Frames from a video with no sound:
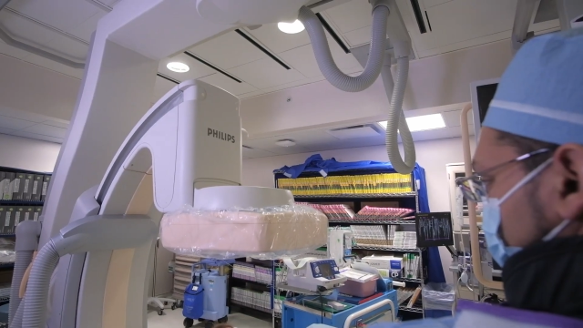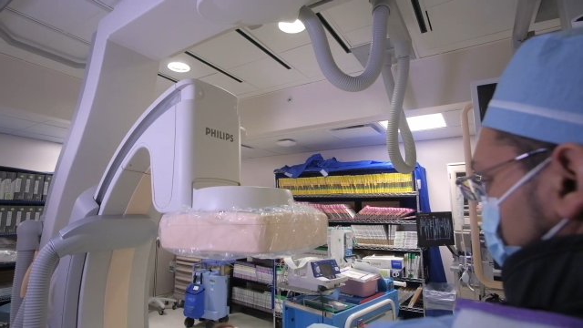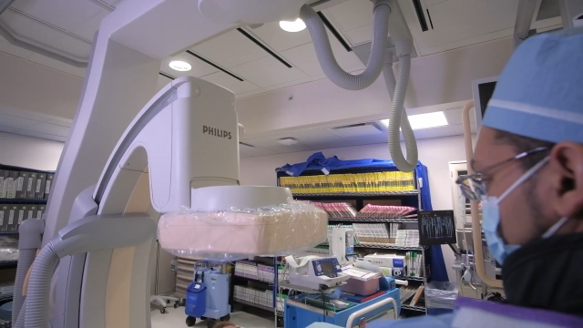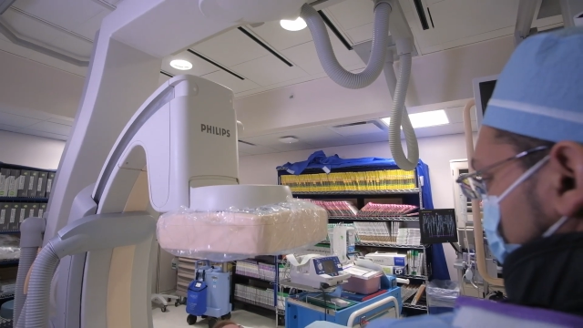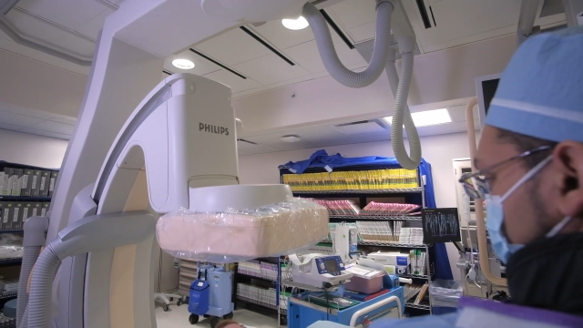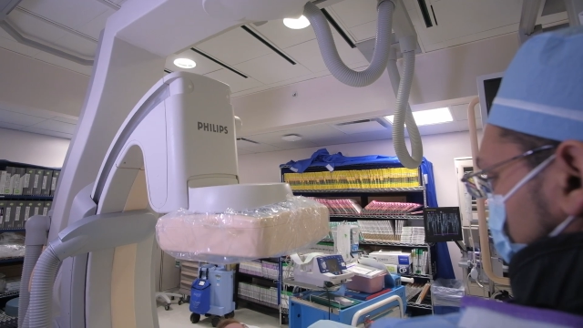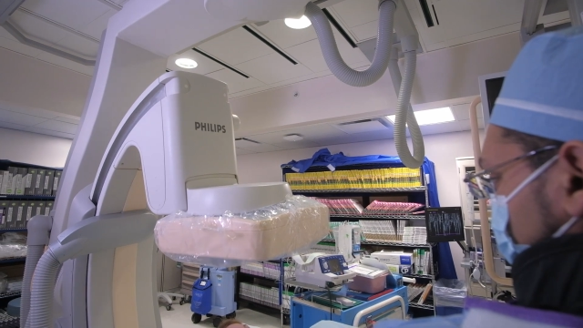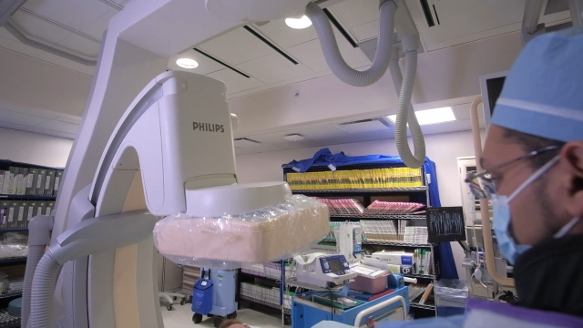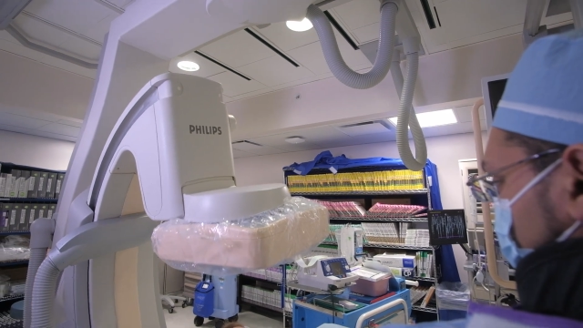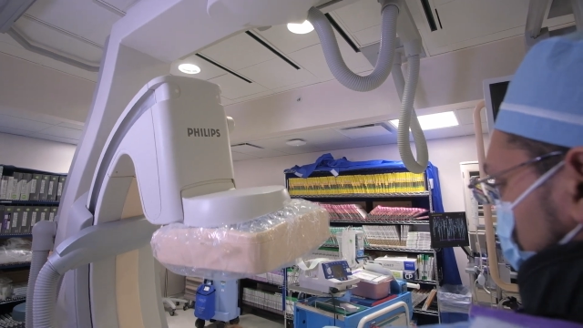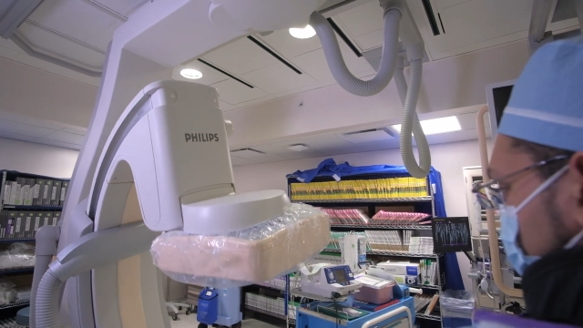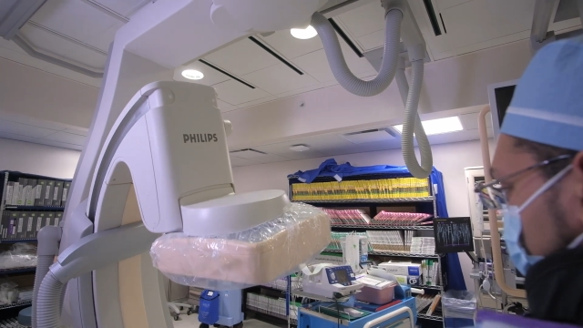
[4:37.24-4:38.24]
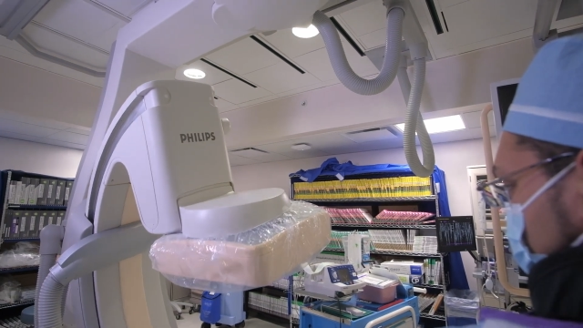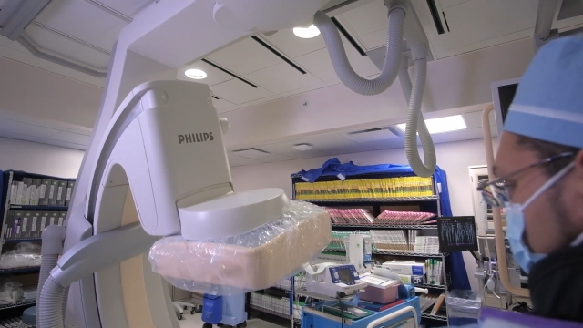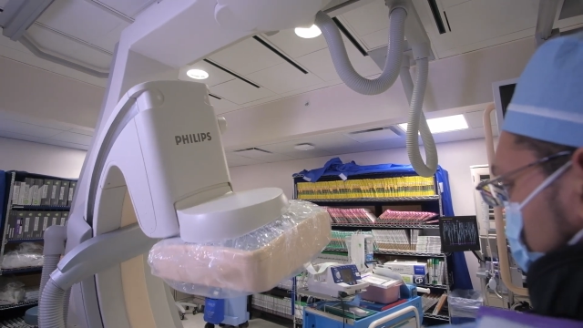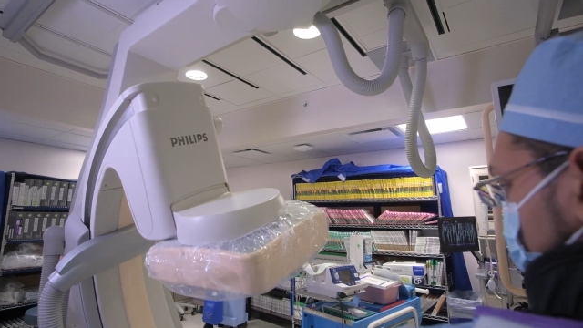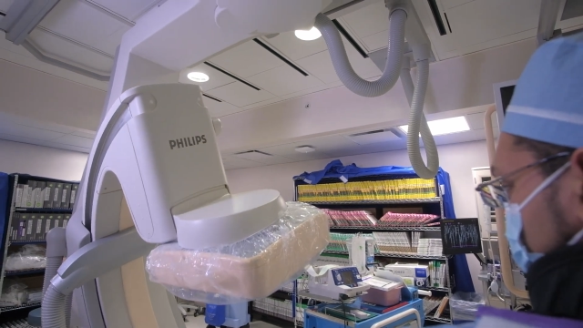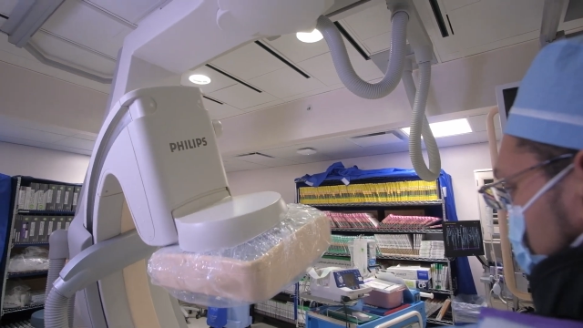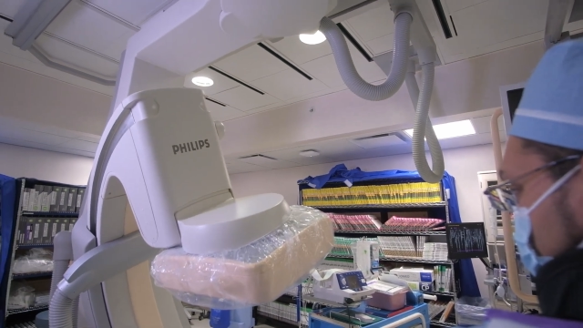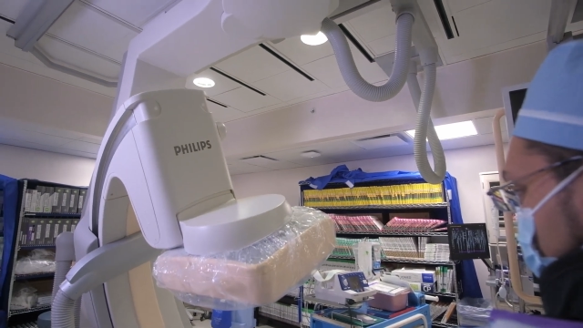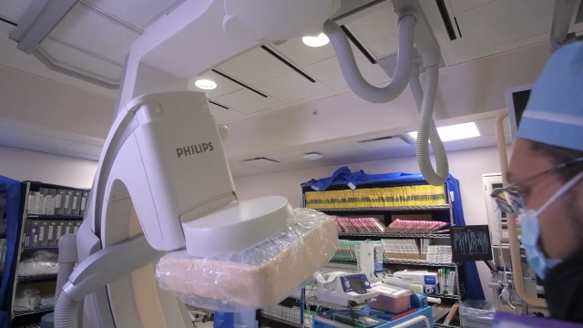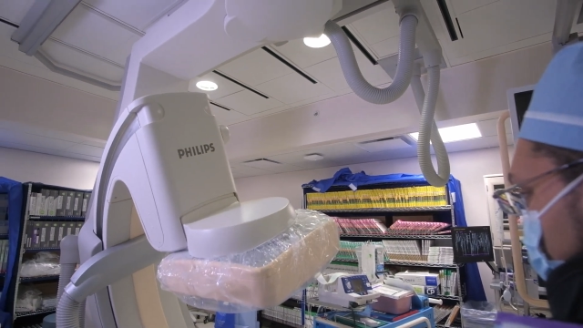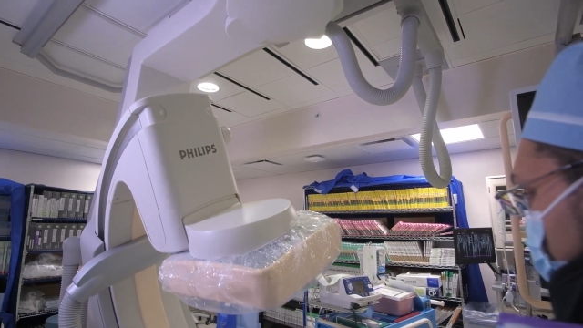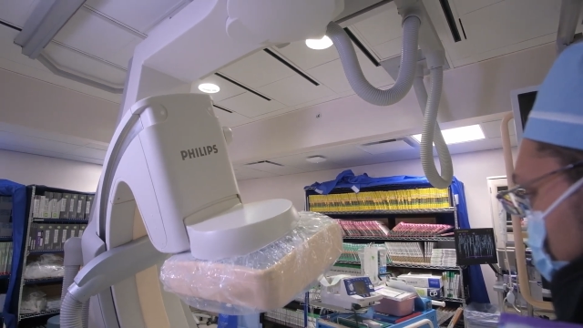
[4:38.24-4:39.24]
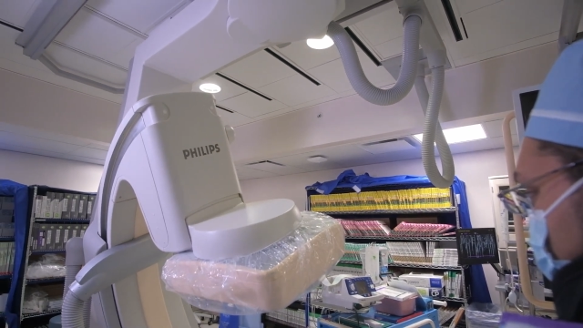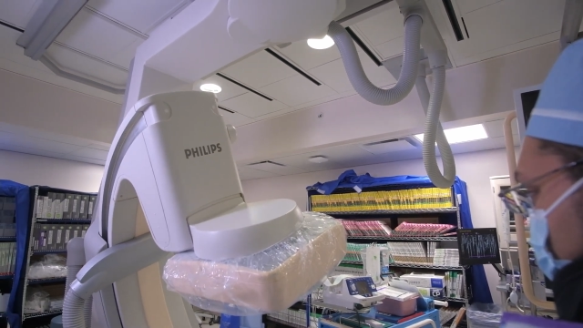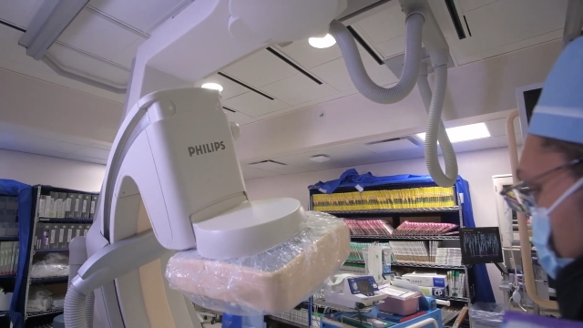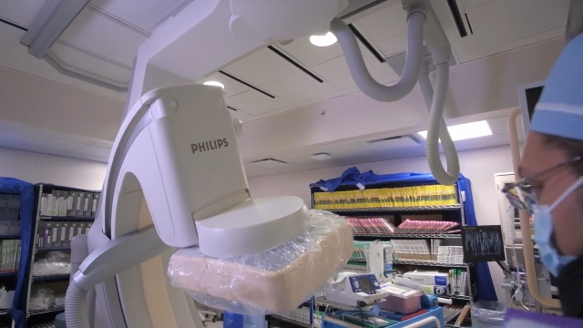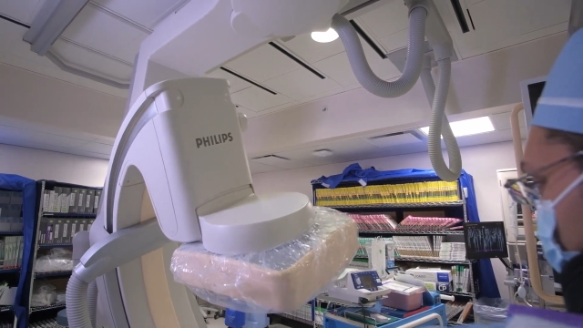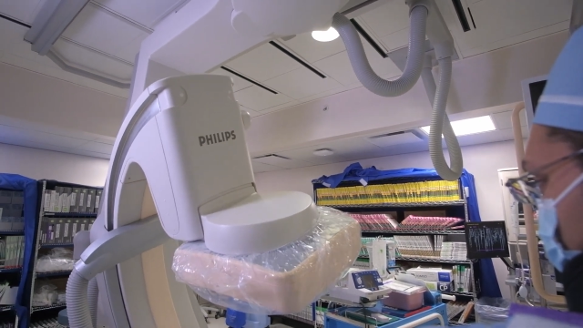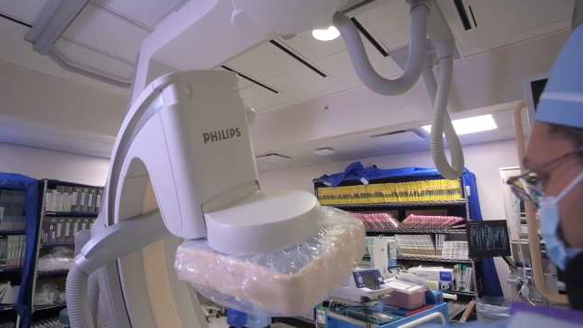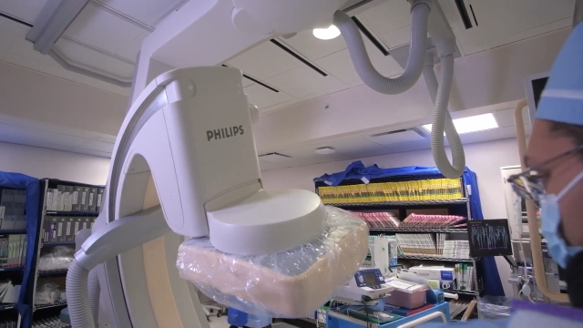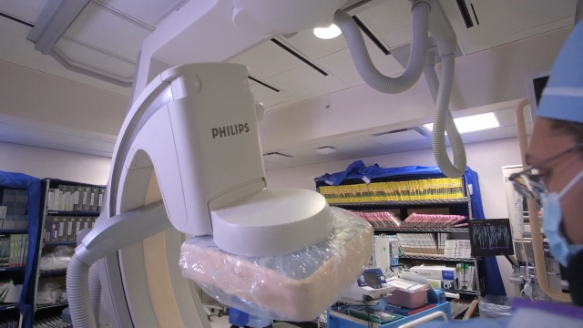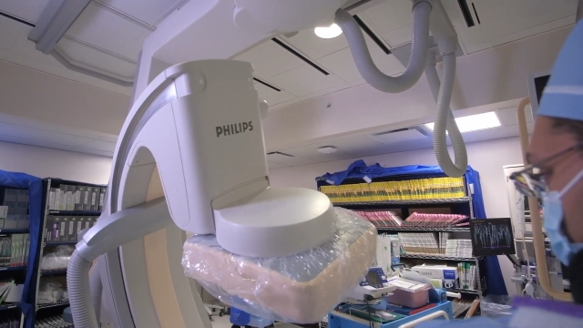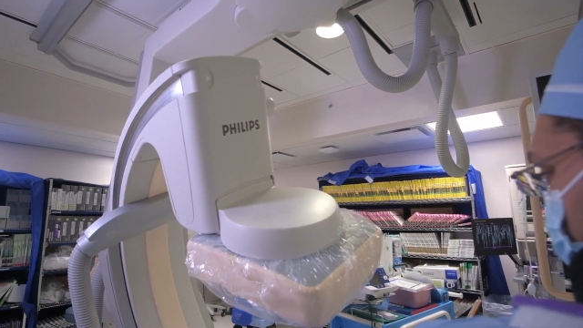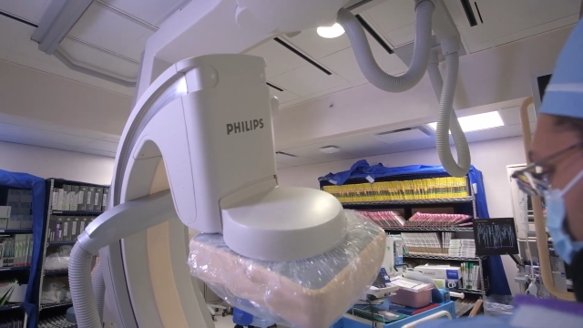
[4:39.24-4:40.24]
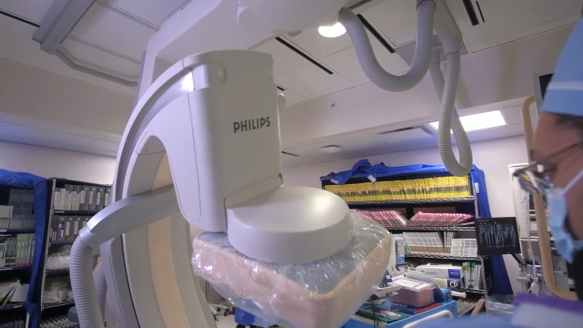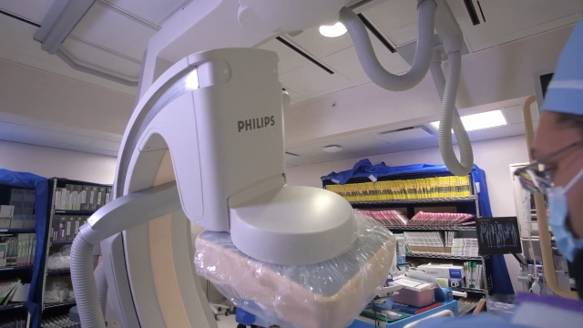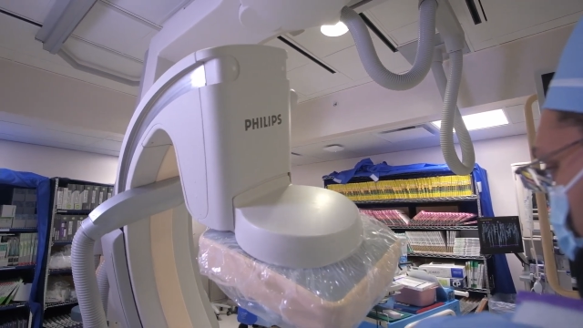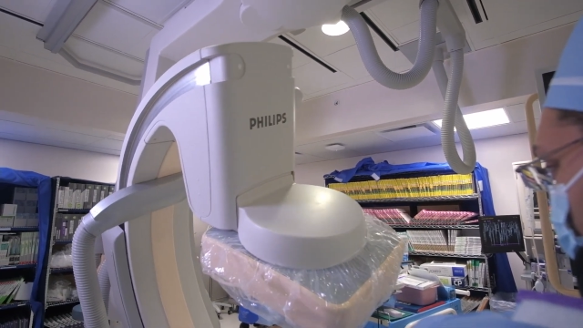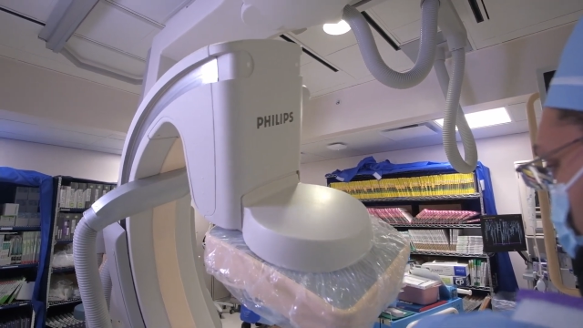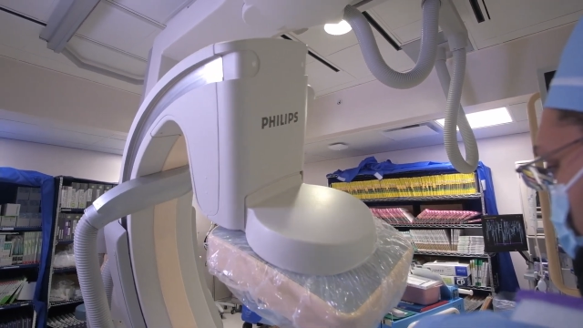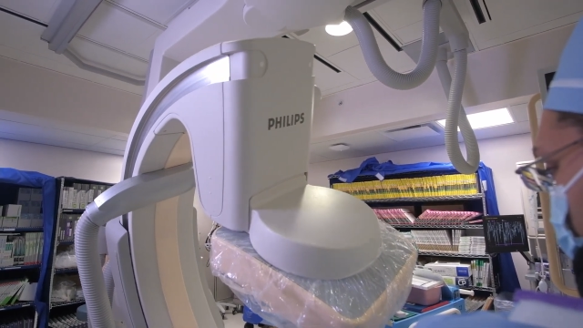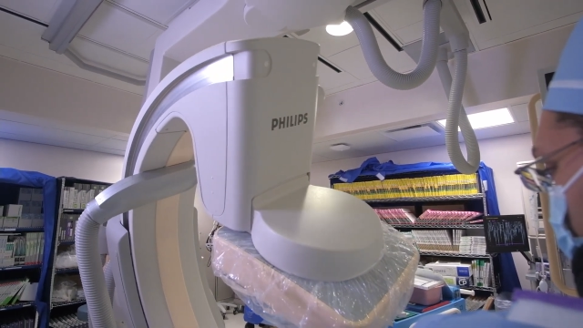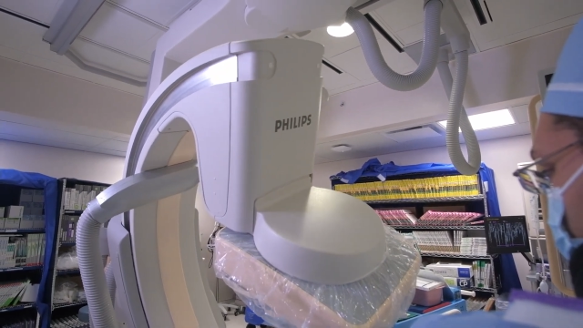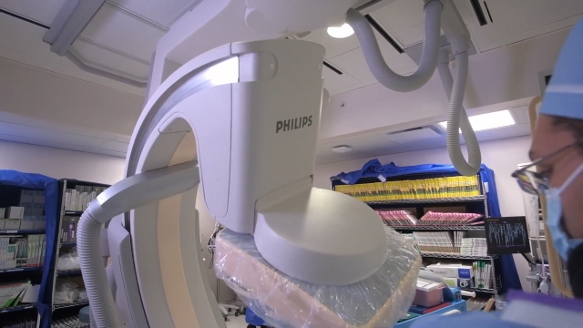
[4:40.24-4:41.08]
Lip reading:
(no speaker visible)